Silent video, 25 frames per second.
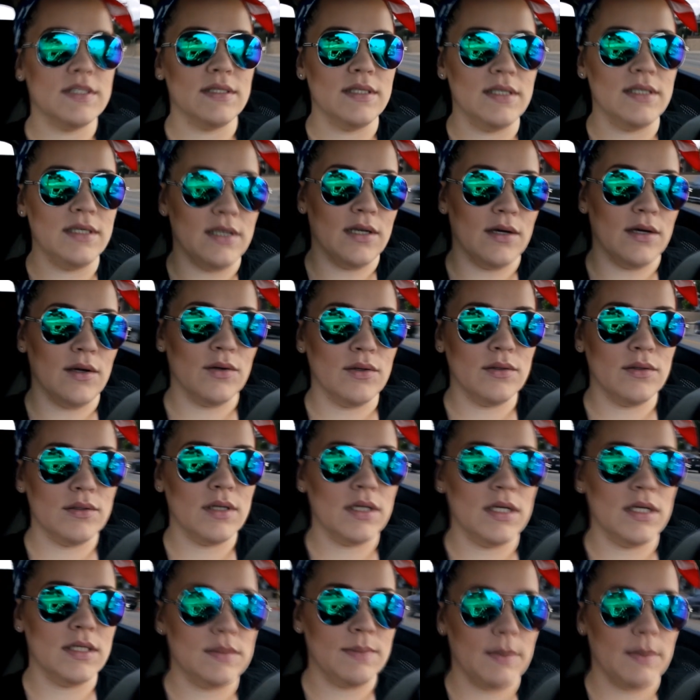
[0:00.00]
you know,
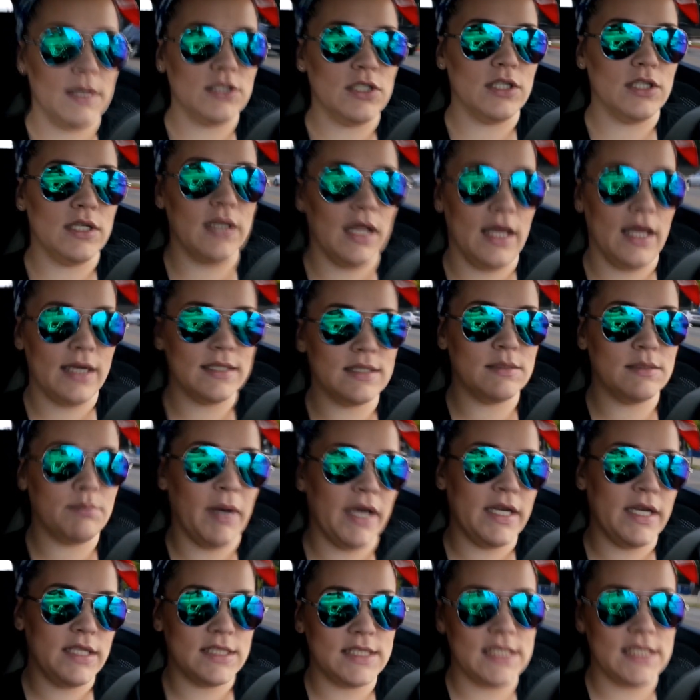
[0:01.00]
especially like
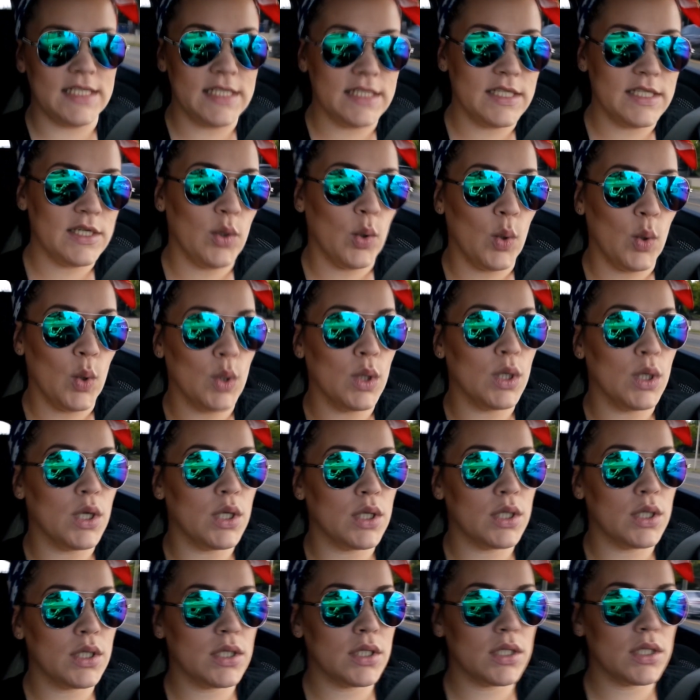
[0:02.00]
spicy
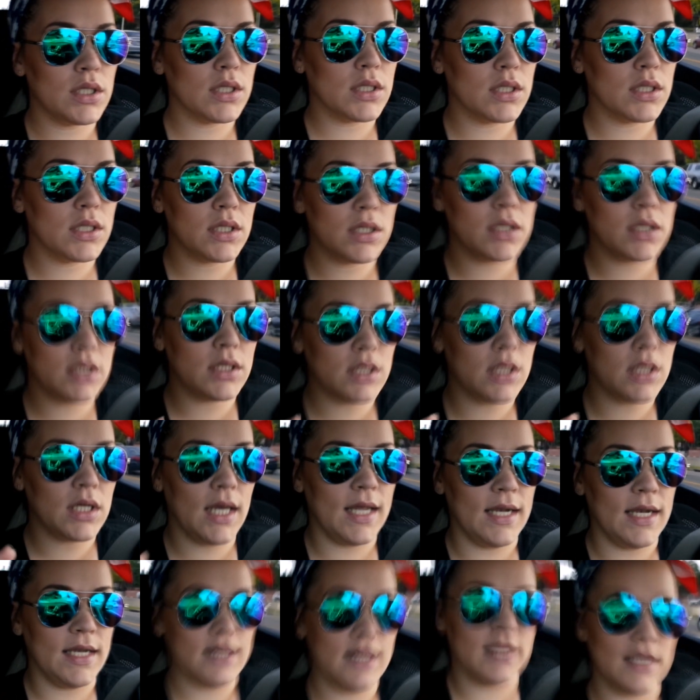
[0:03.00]
or
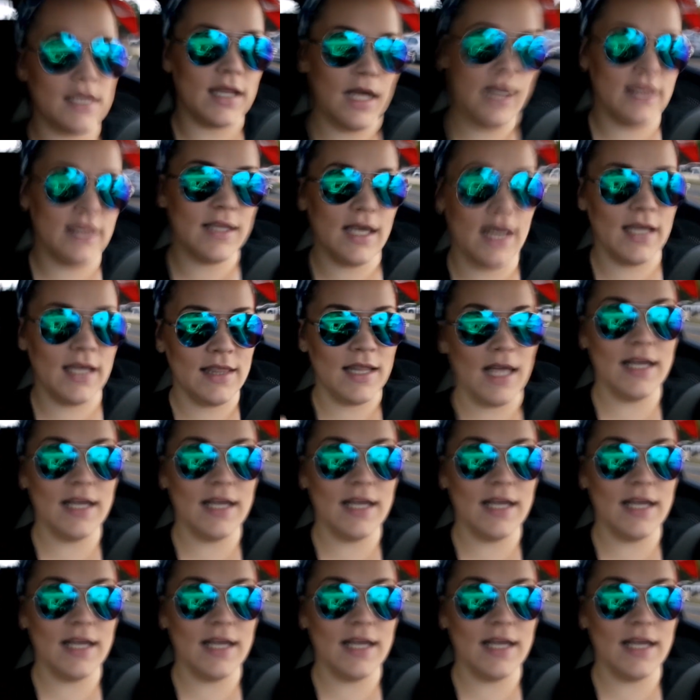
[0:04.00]
anything like that.